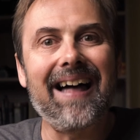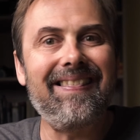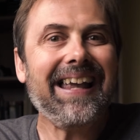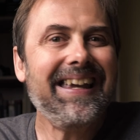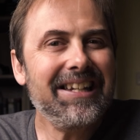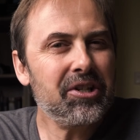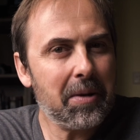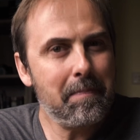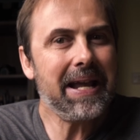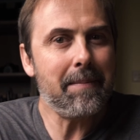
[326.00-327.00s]
like it is on
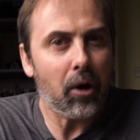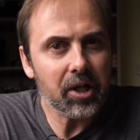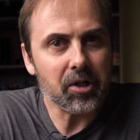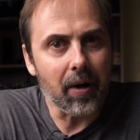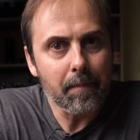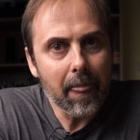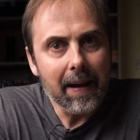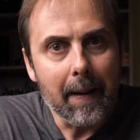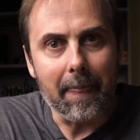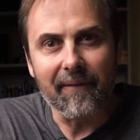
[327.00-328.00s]
a bigger monitor.
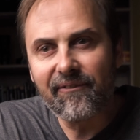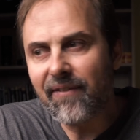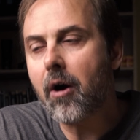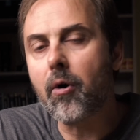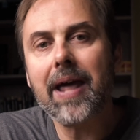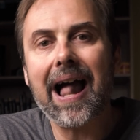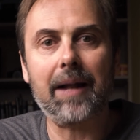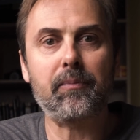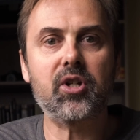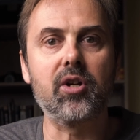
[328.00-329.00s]
The phone
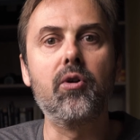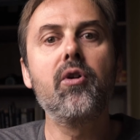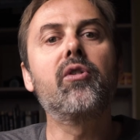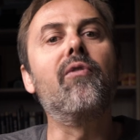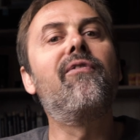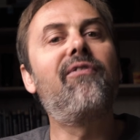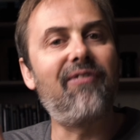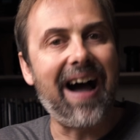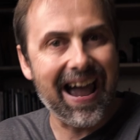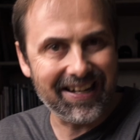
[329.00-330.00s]
helps you to
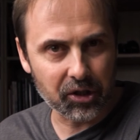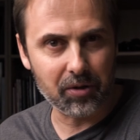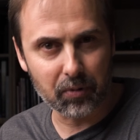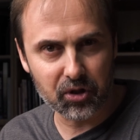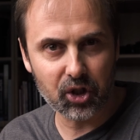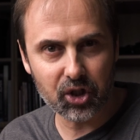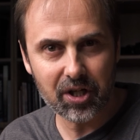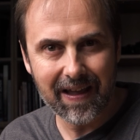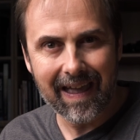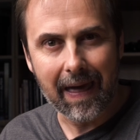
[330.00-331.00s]
find the
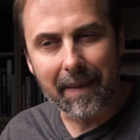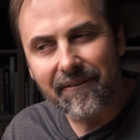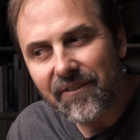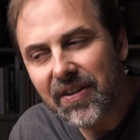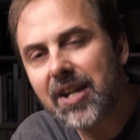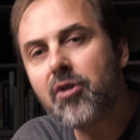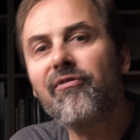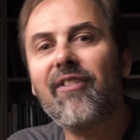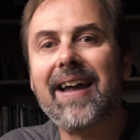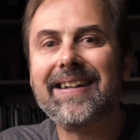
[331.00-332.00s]
composition, and the
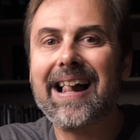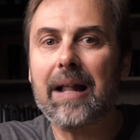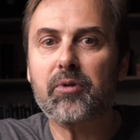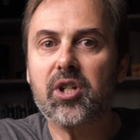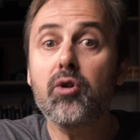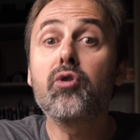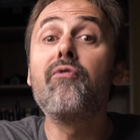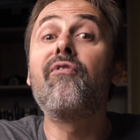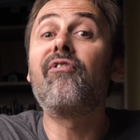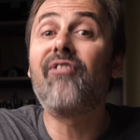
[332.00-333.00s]
viewfinder helps you
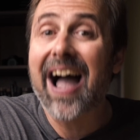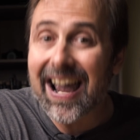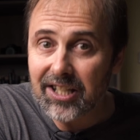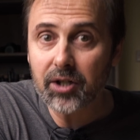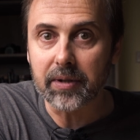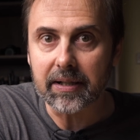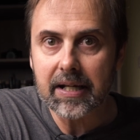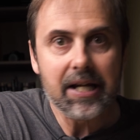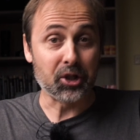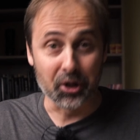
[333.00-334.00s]
to fine-tune it.
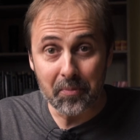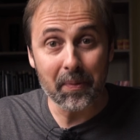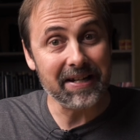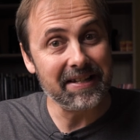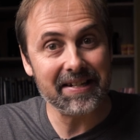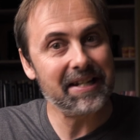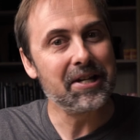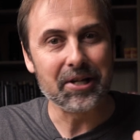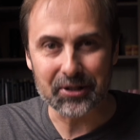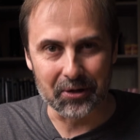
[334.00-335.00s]
Super
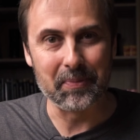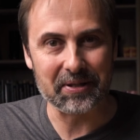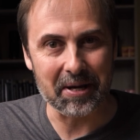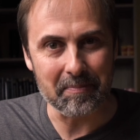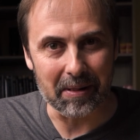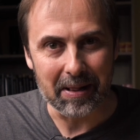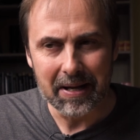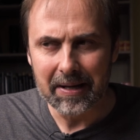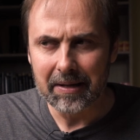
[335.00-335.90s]
easy, super simple.